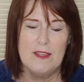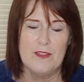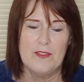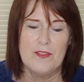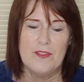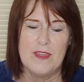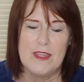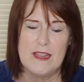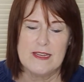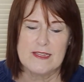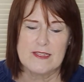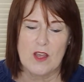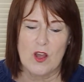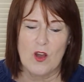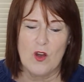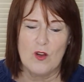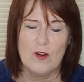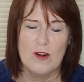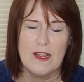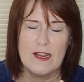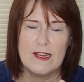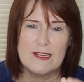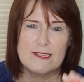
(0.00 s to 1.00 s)
These
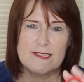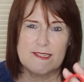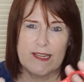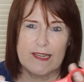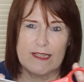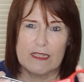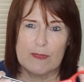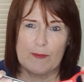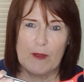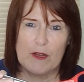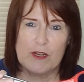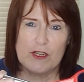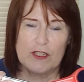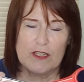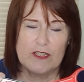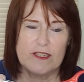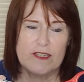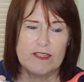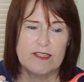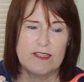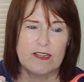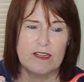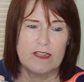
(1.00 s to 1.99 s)
are, like I said, specially
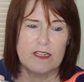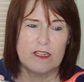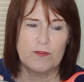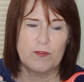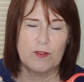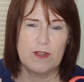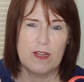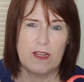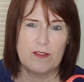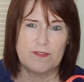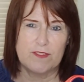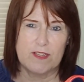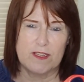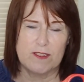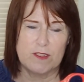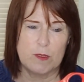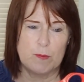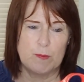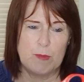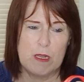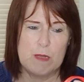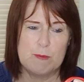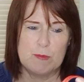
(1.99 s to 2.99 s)
designed for
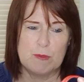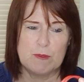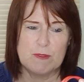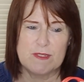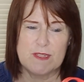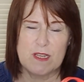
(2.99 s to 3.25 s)
left-handed people.